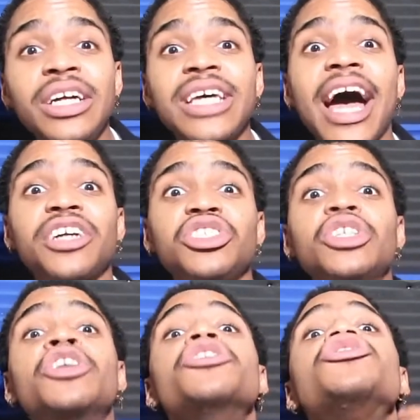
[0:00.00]
to
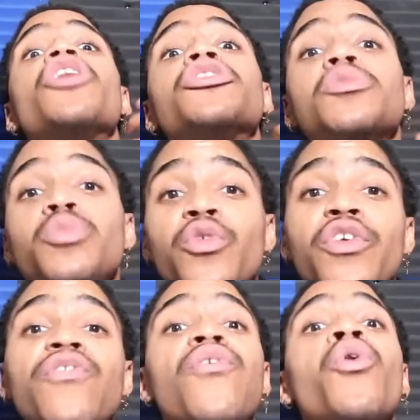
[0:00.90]
actually start to move
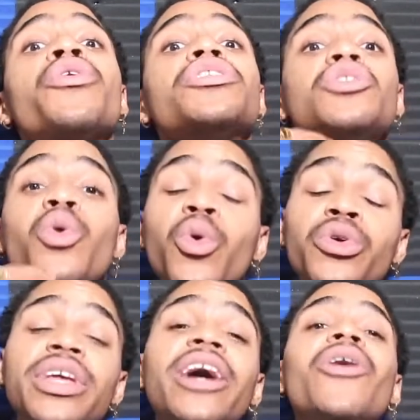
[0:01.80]
you forward and
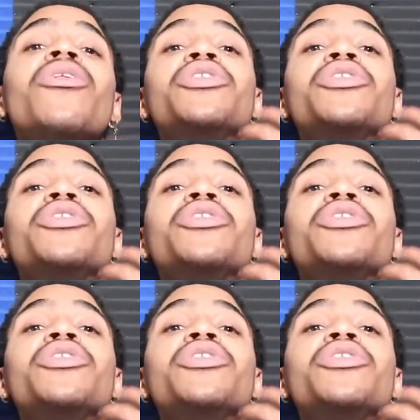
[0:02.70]
toward that goal,